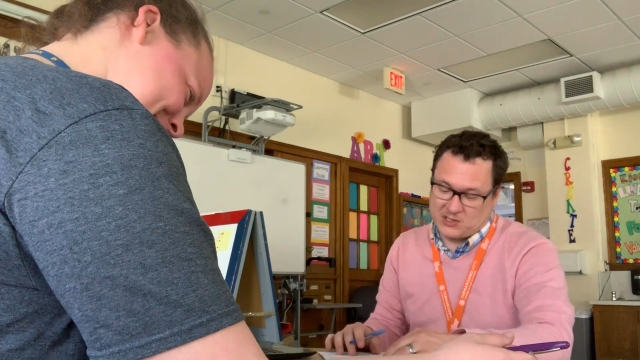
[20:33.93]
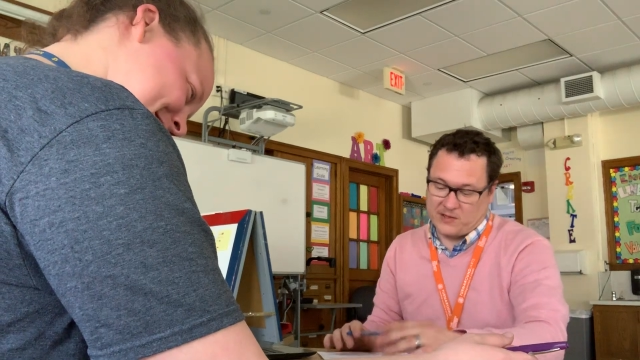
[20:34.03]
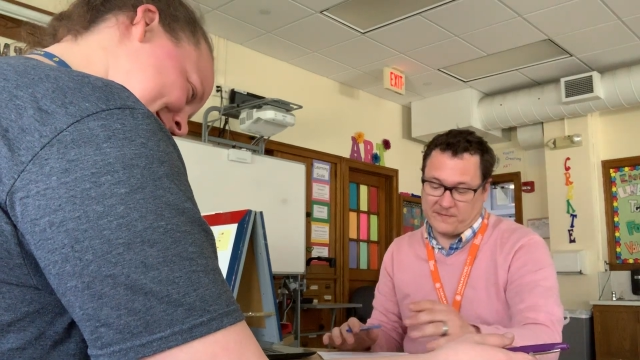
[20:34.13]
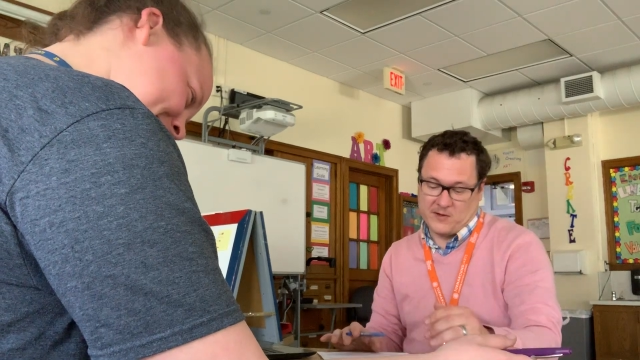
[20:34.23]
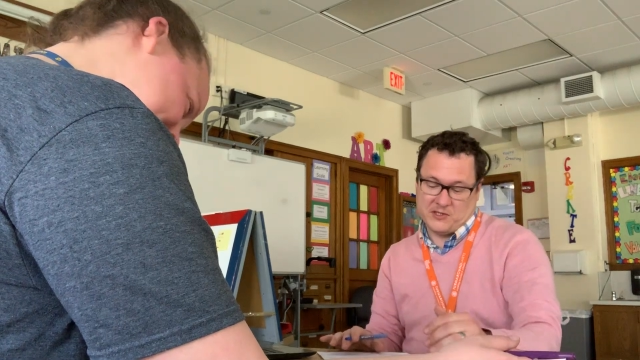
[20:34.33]
So
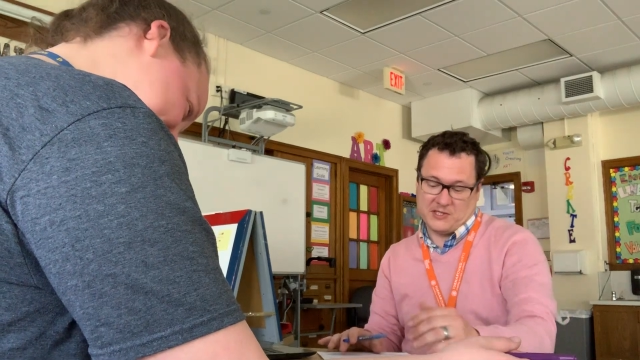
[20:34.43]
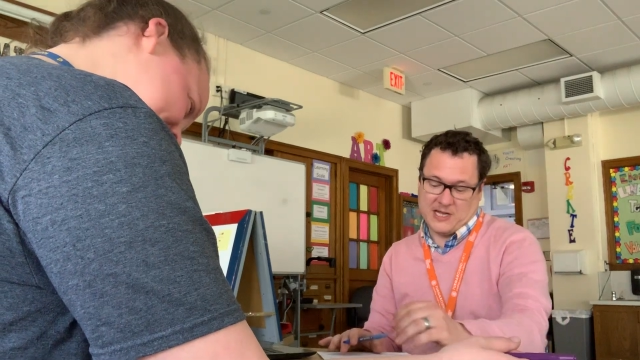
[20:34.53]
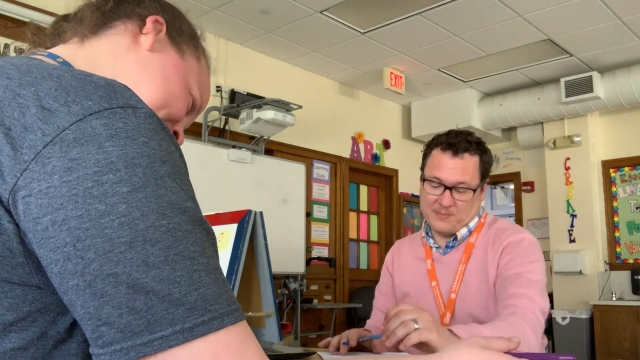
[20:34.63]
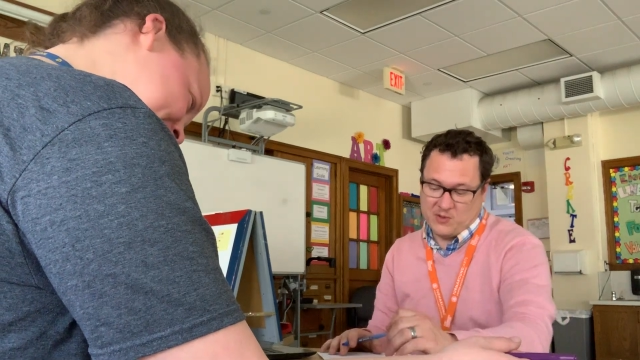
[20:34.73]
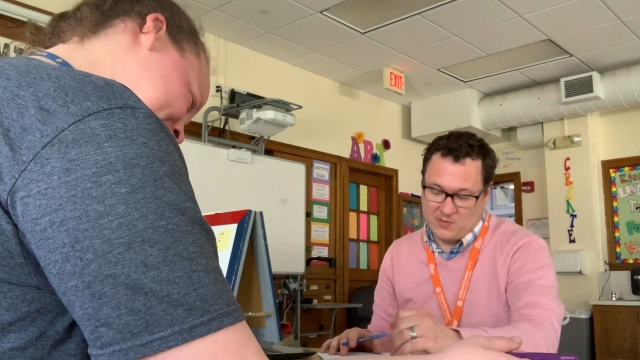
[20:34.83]
the first
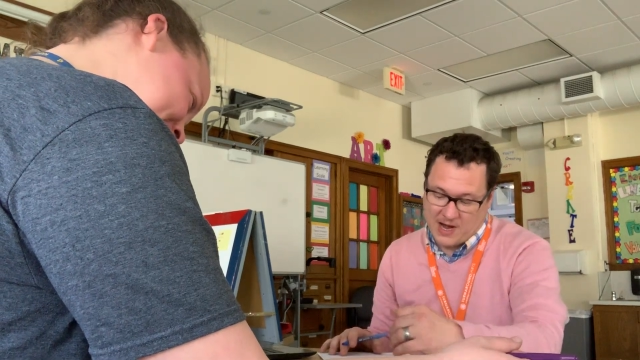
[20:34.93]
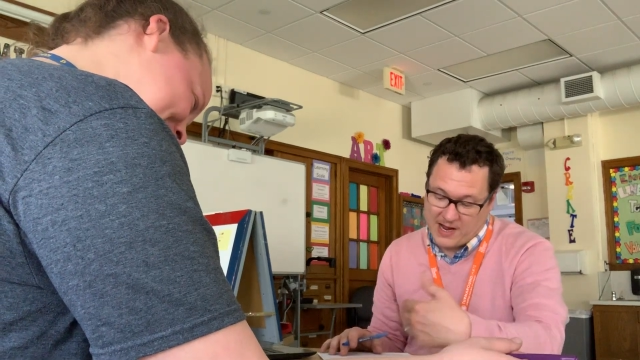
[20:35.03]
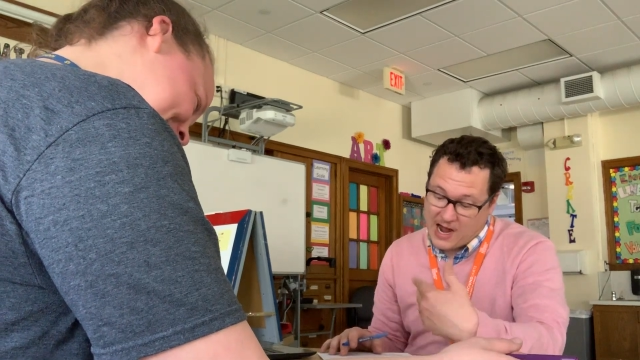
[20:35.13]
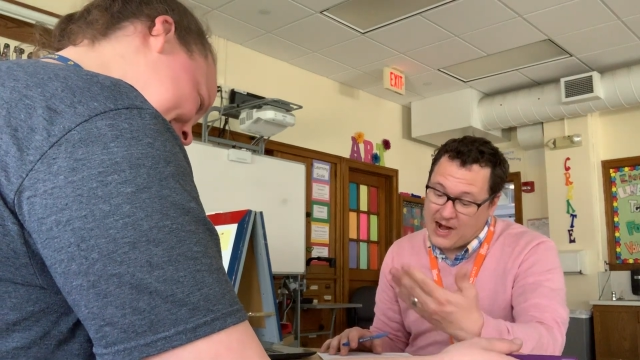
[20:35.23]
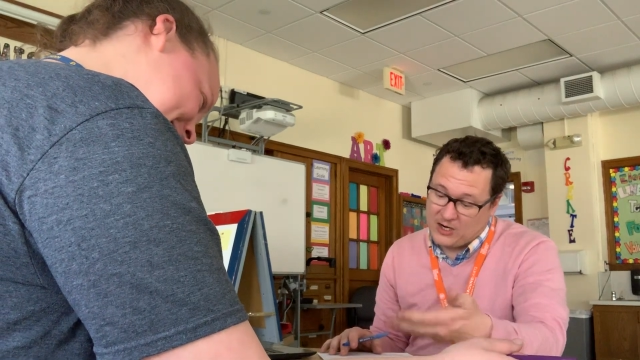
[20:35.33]
step
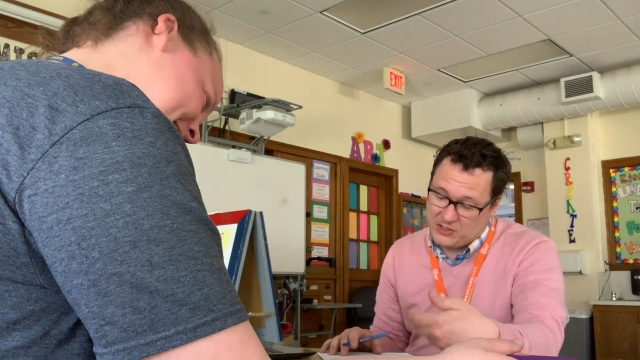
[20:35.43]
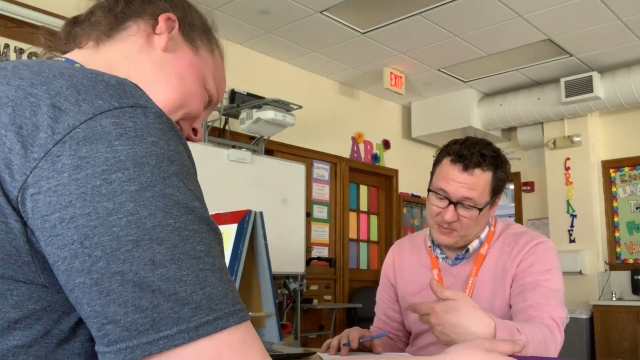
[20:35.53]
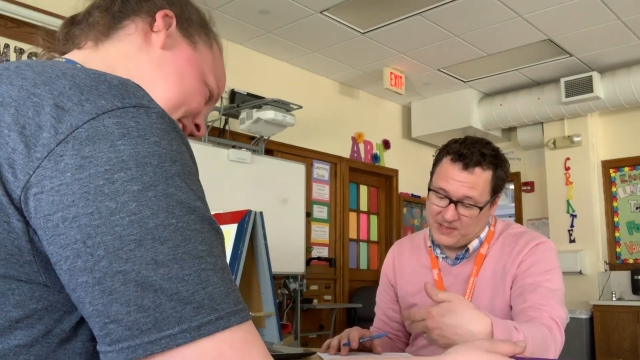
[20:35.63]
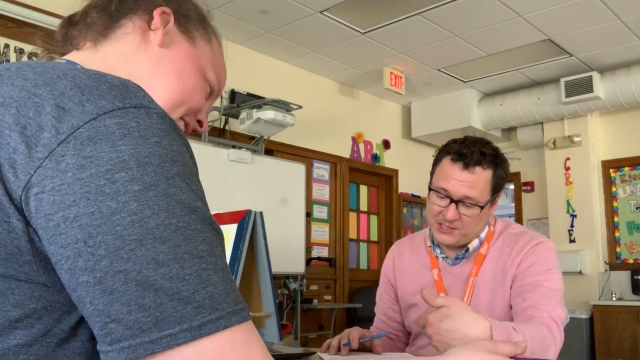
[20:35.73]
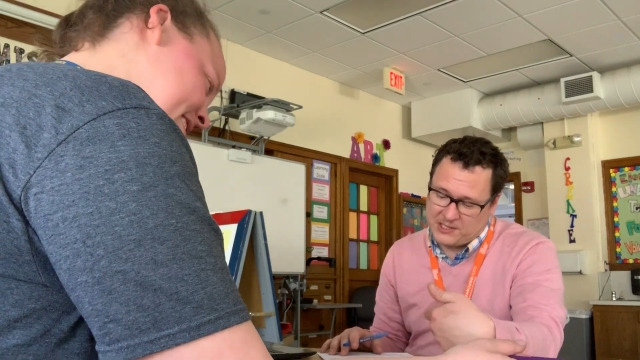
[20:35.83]
I heard you
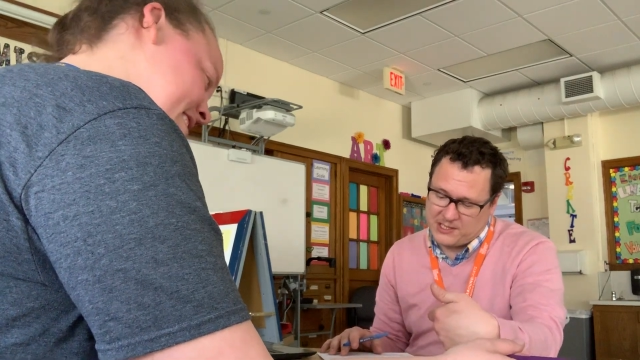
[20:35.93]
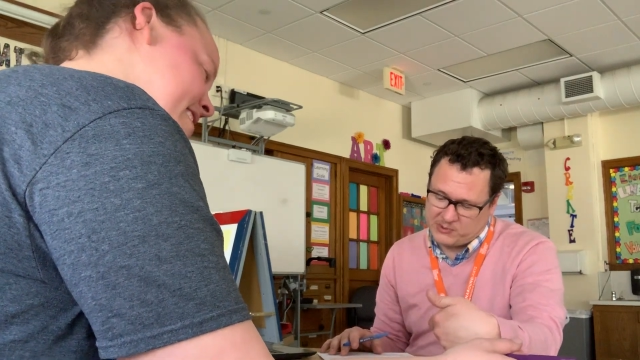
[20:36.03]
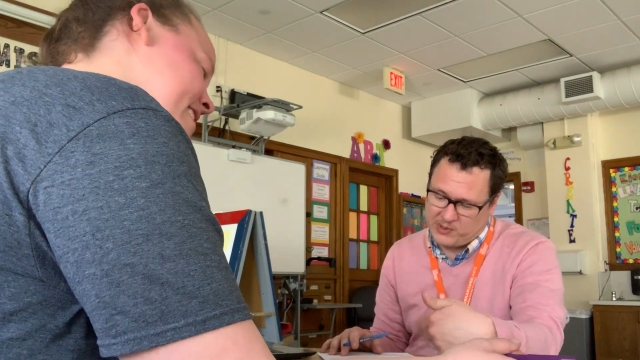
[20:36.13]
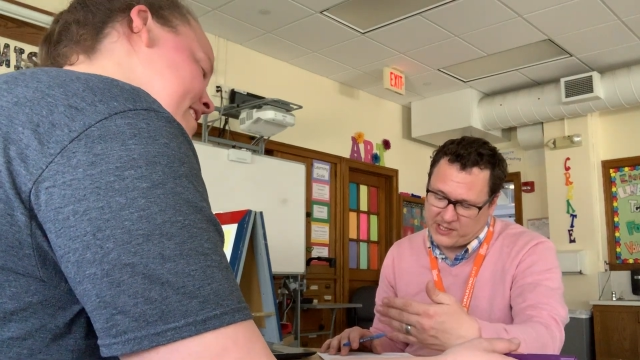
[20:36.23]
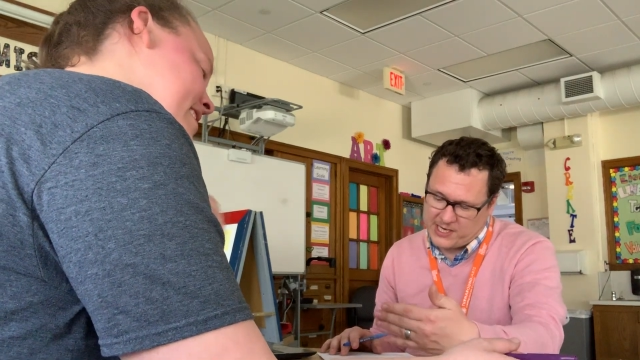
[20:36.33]
mention as
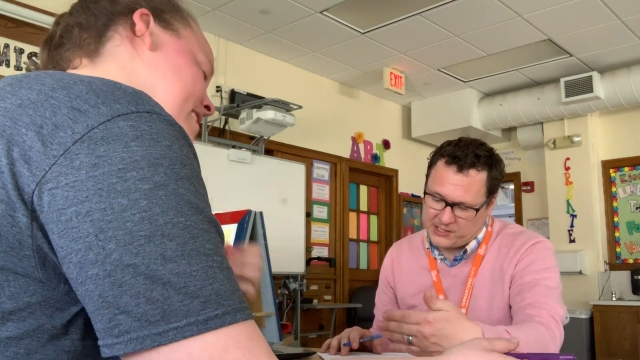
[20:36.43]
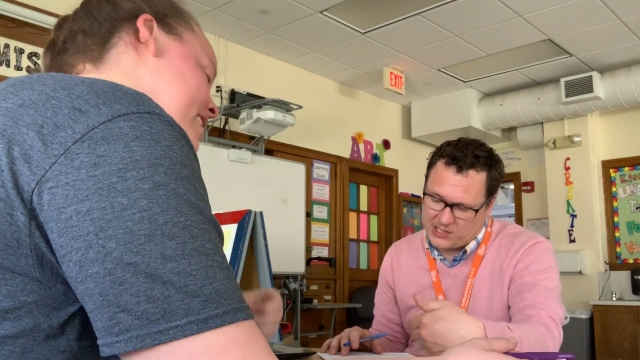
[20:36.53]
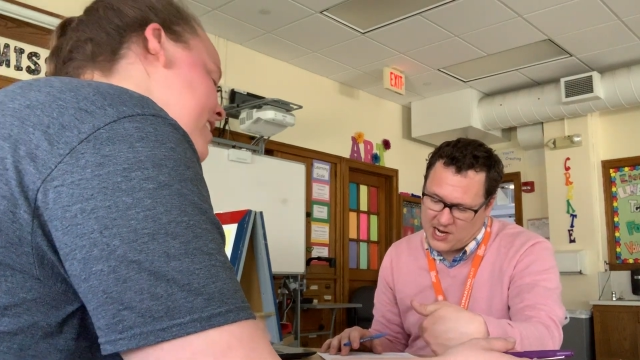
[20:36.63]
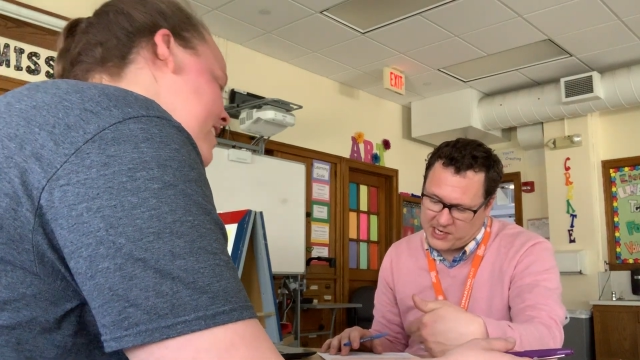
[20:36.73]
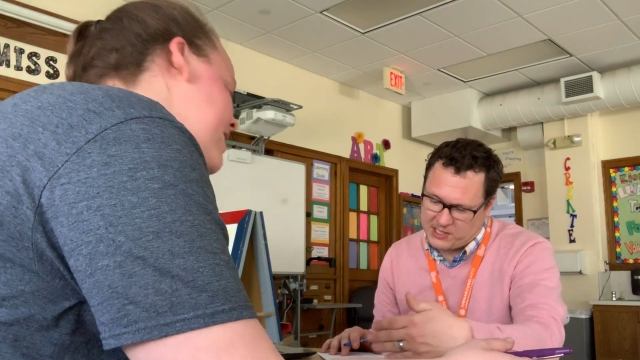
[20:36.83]
we were kind of
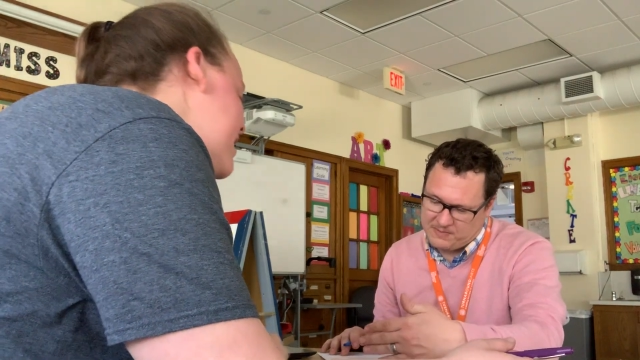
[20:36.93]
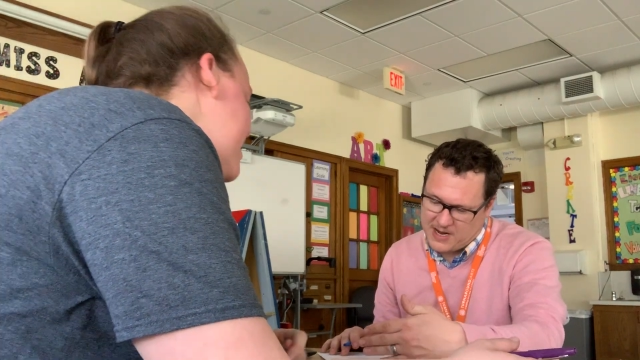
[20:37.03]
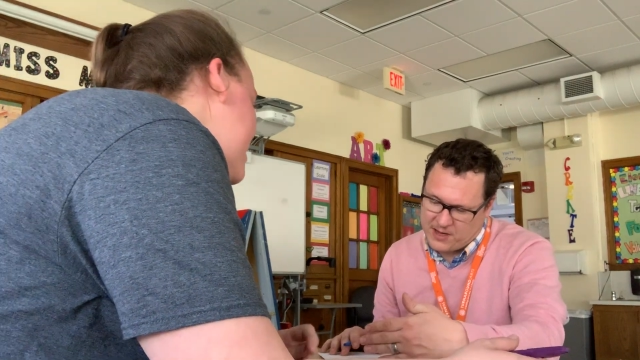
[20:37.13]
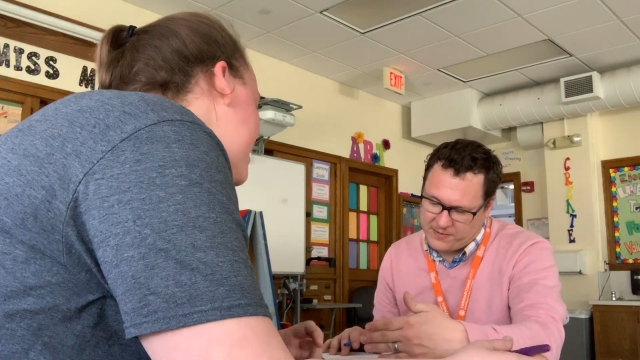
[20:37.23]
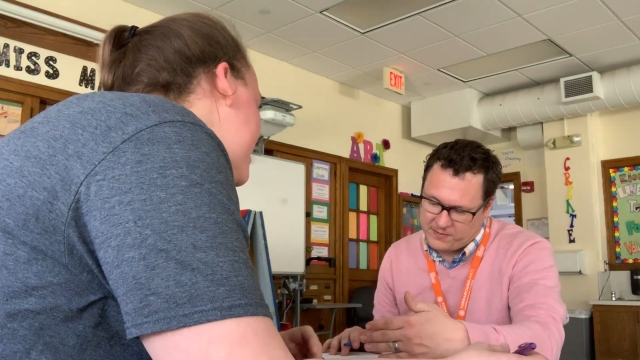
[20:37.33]
talking
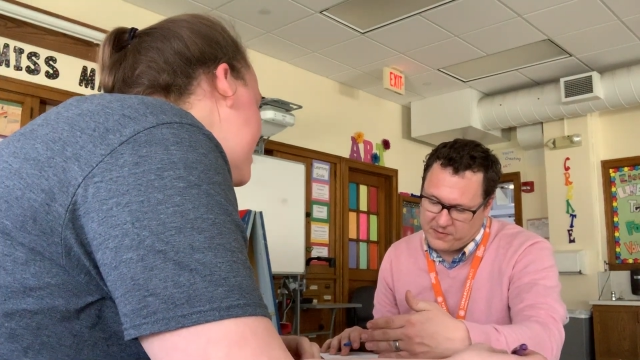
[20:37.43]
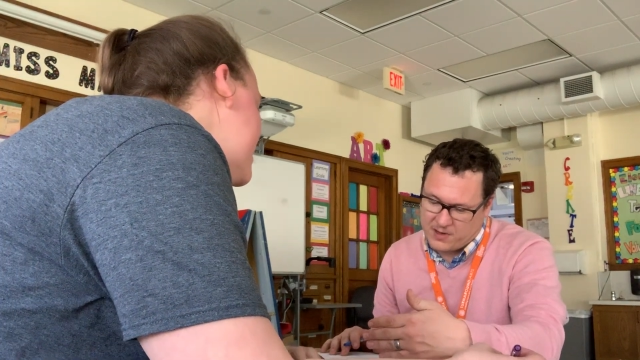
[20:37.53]
about through